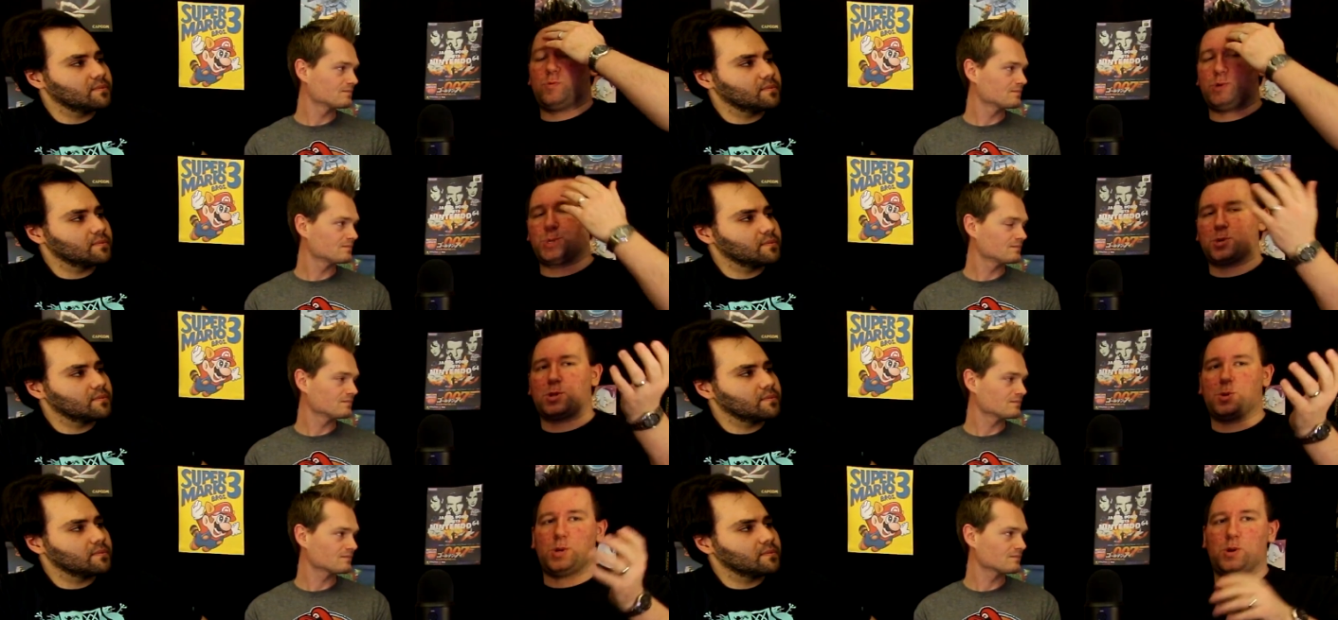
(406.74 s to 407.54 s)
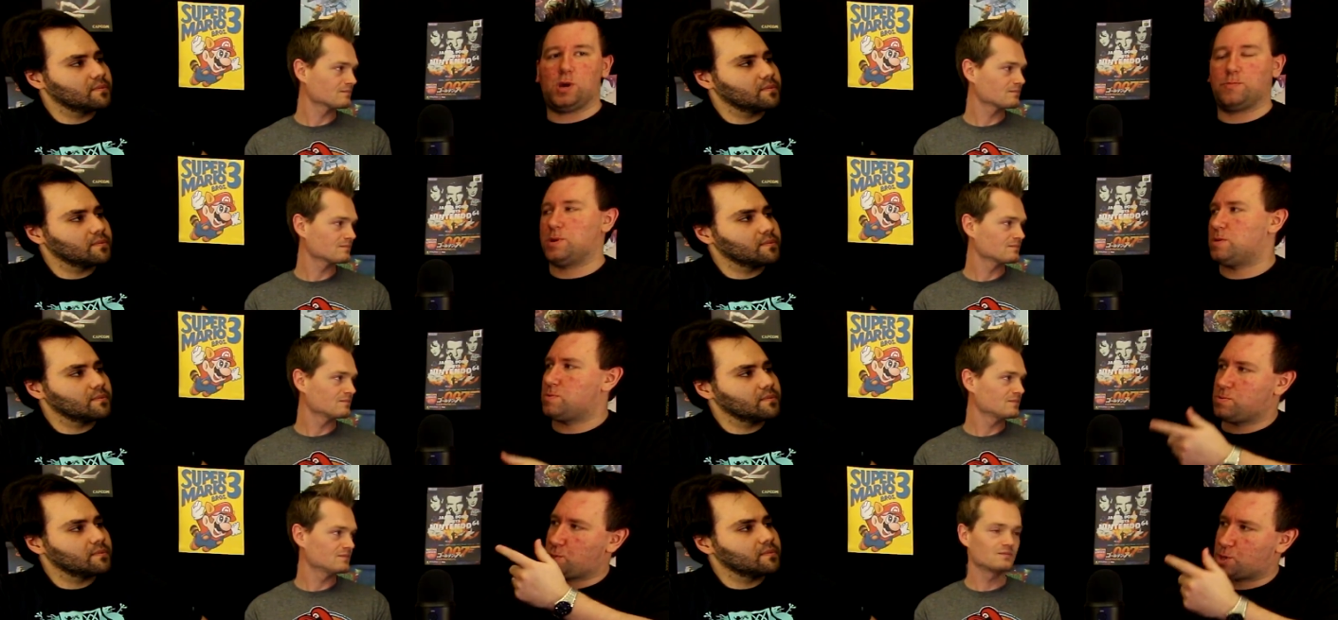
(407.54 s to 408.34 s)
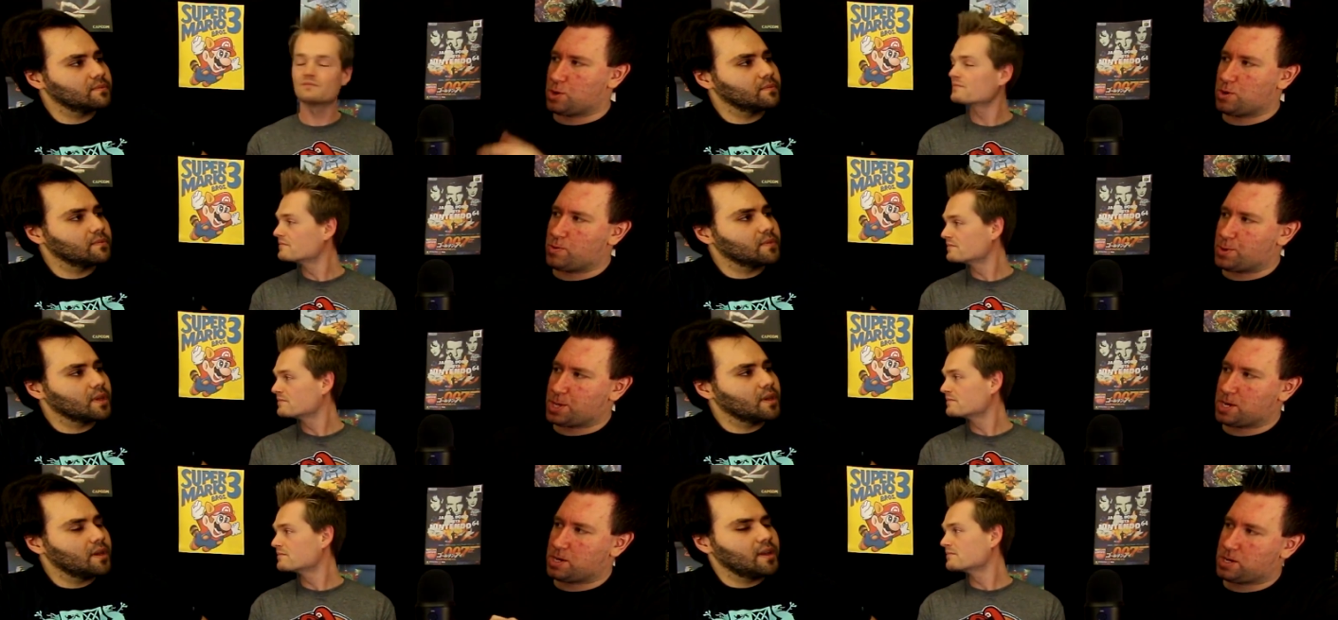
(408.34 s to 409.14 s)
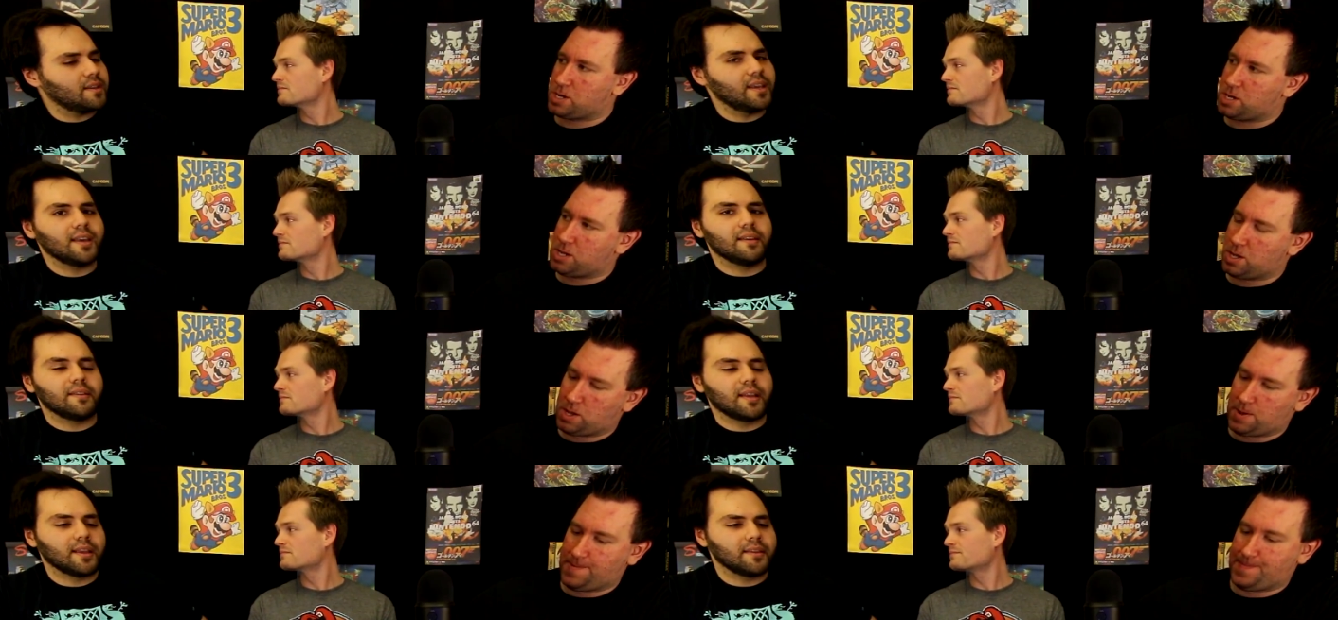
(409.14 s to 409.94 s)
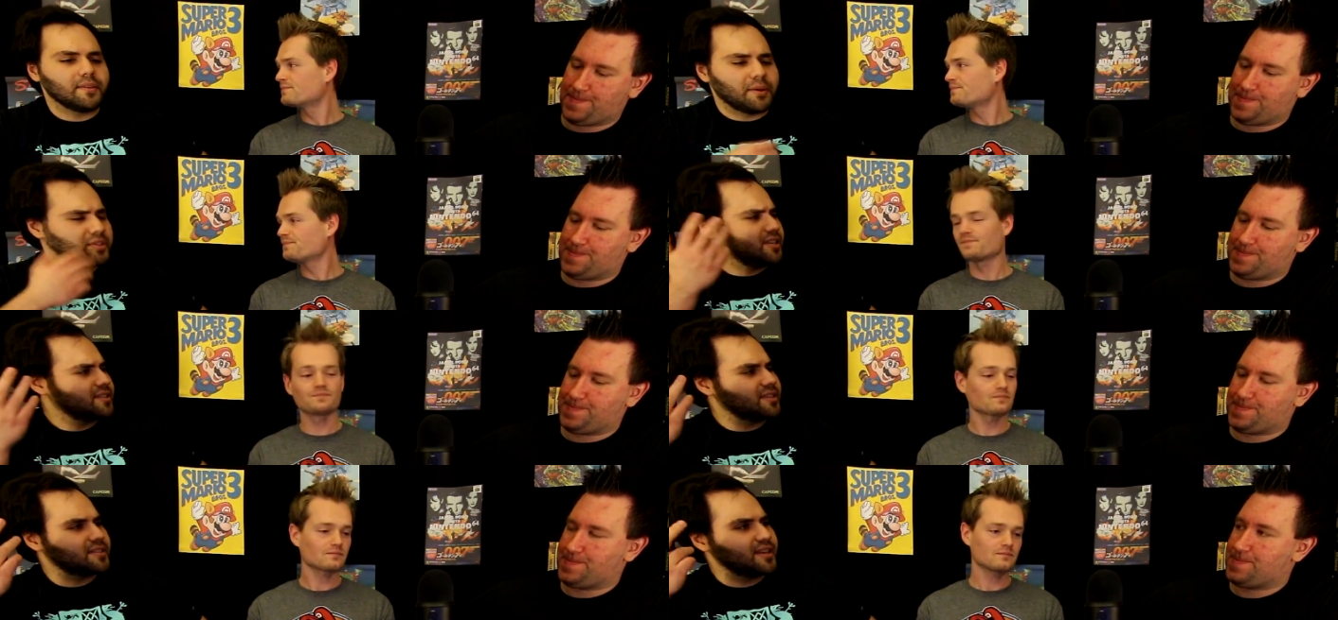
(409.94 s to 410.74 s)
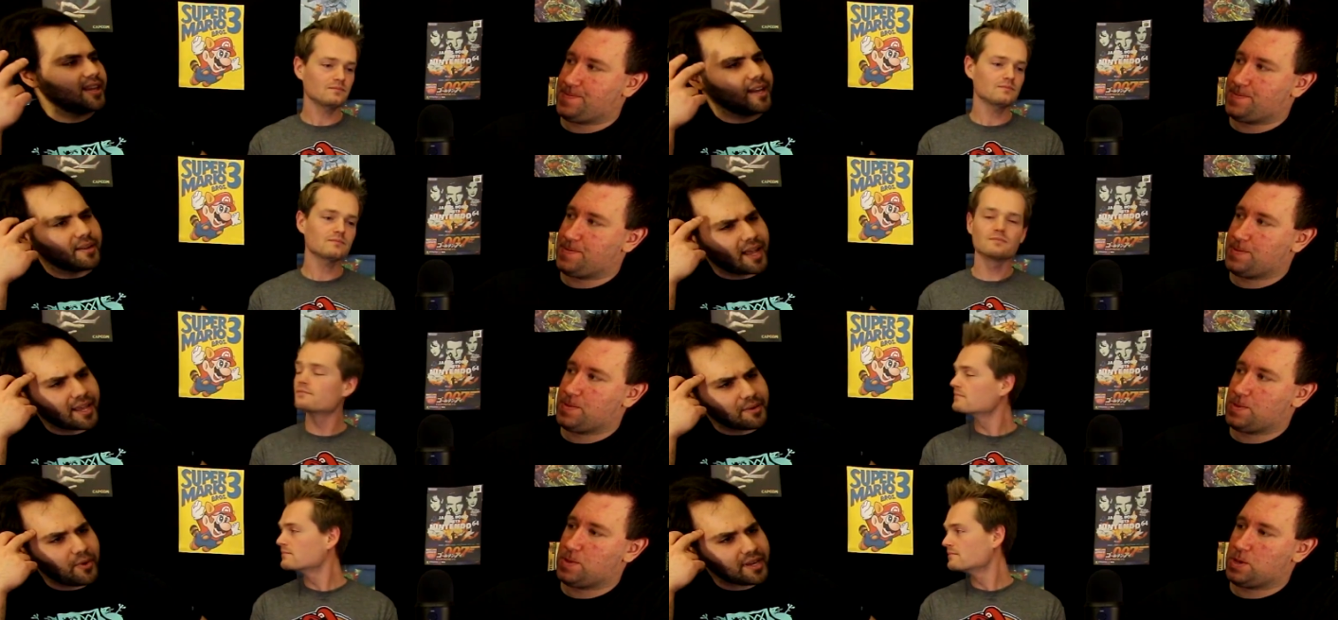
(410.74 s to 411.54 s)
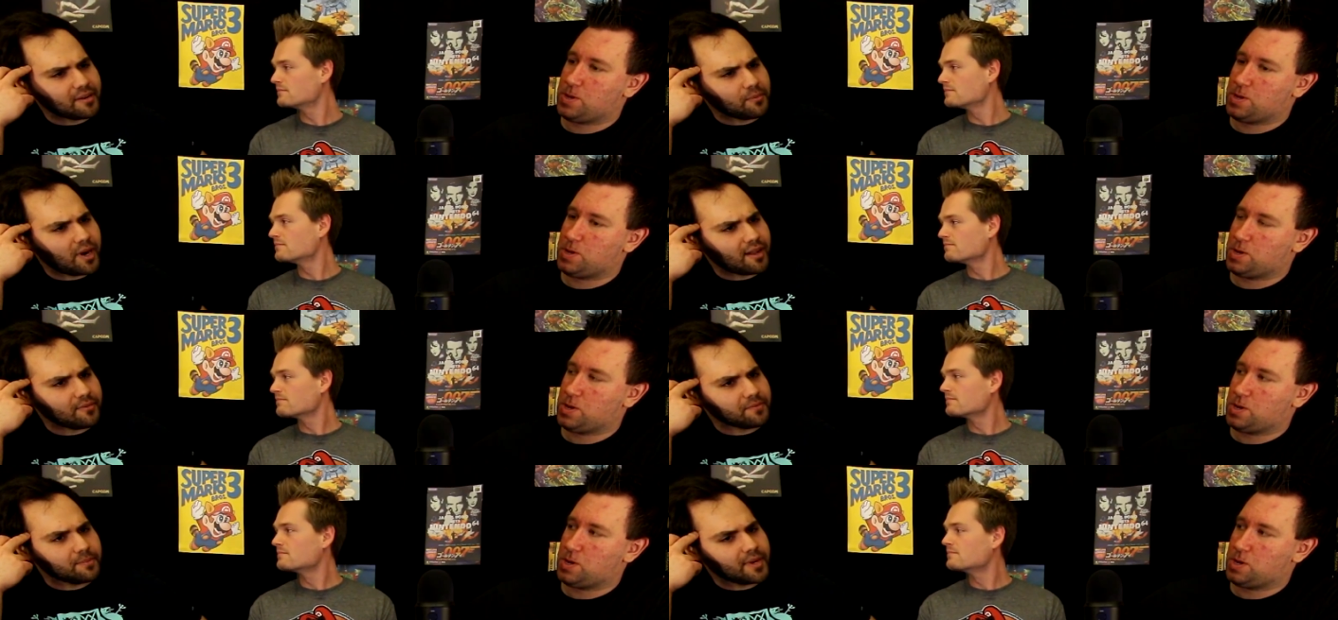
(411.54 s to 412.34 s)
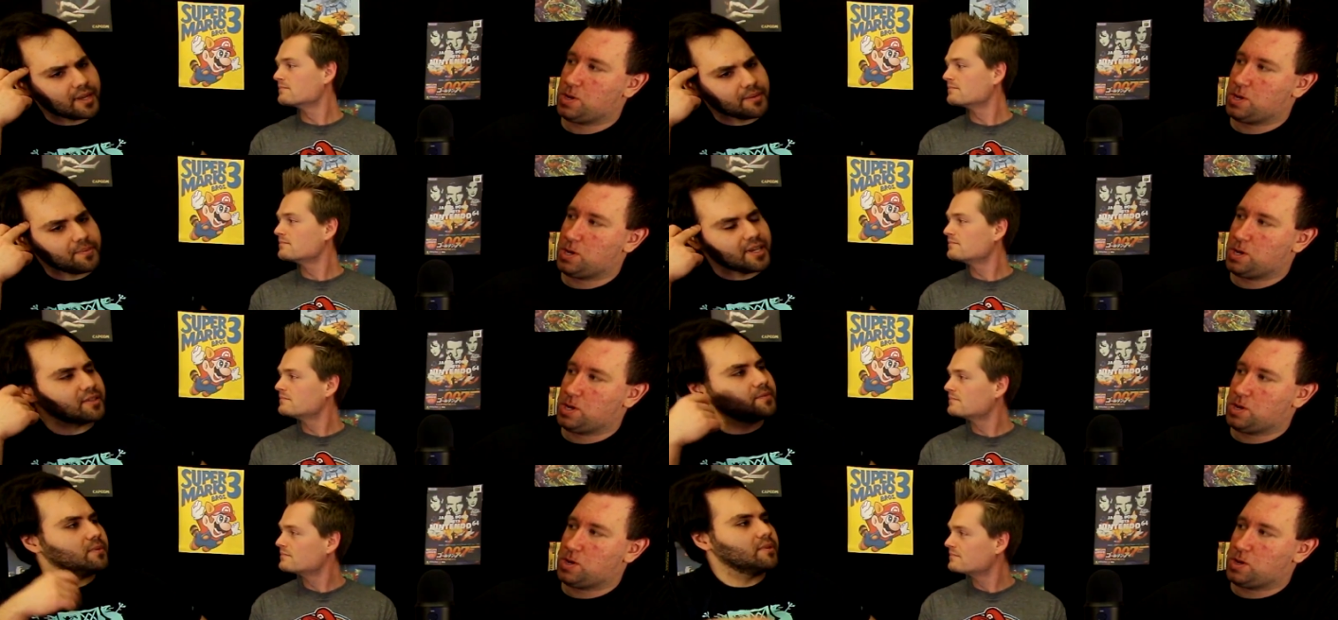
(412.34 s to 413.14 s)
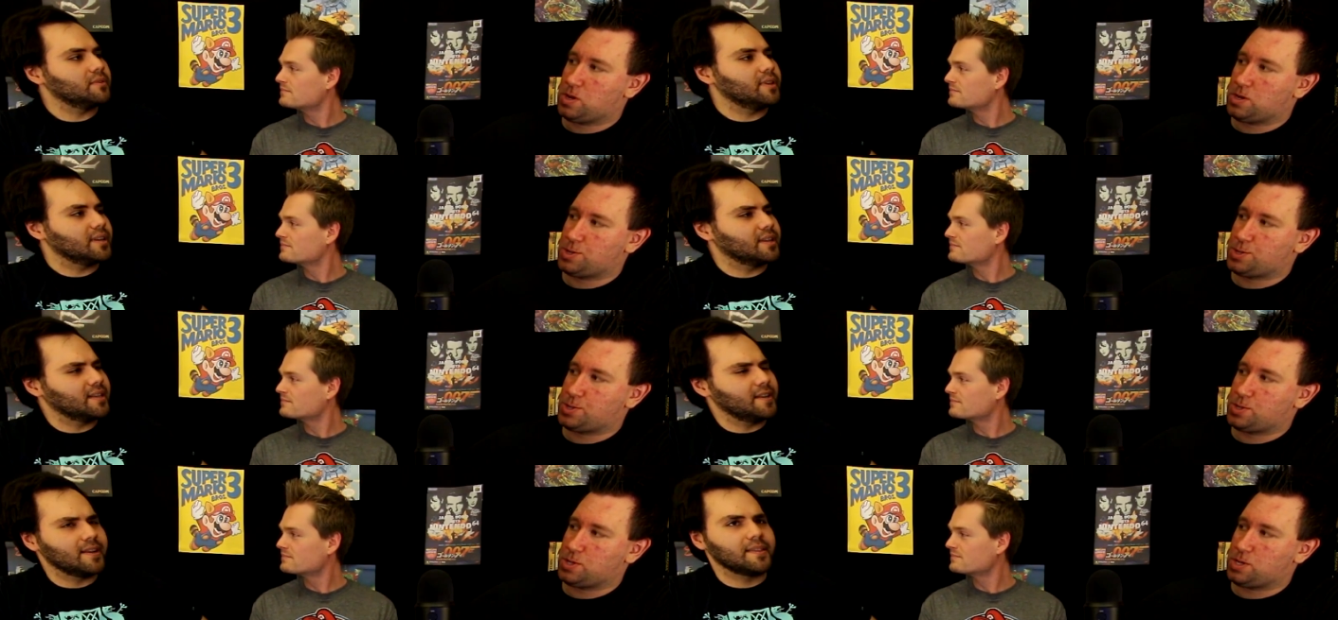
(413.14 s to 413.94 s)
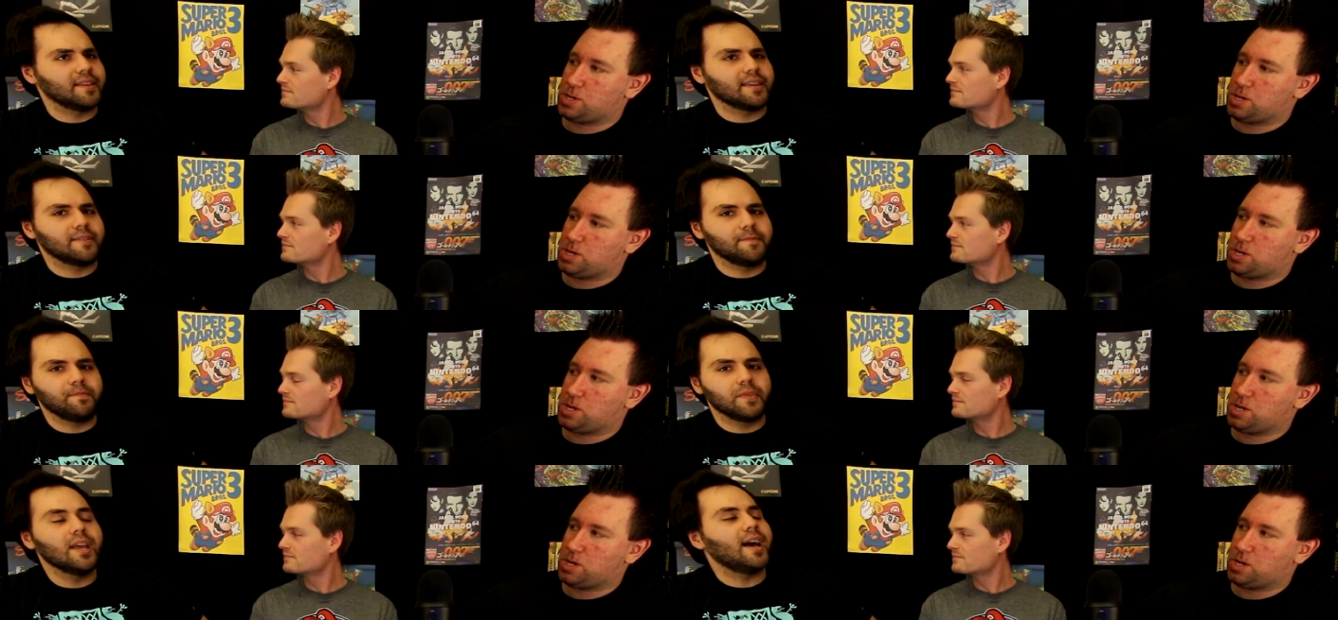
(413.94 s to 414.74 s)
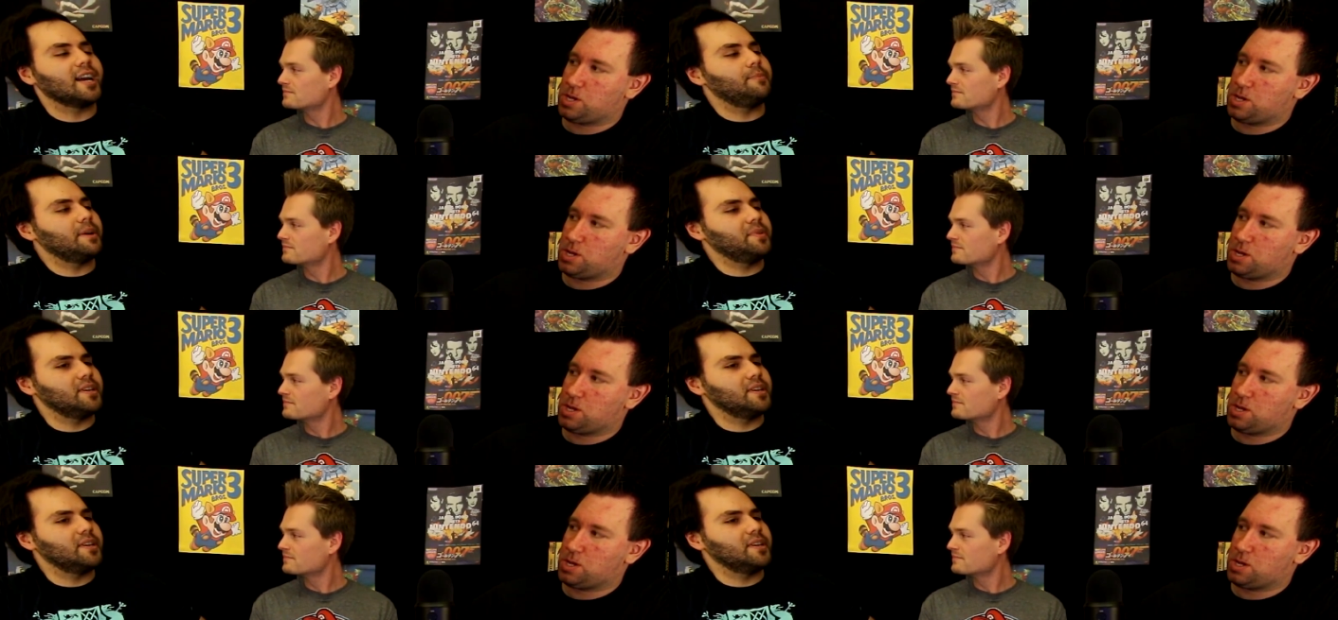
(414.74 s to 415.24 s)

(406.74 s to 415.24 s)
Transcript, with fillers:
Speaker 1: we still don't know yet, but... John, what you were saying?
Speaker 2: Yeah, I was going to just say that I waited a while for my PS4. Like, I think I got my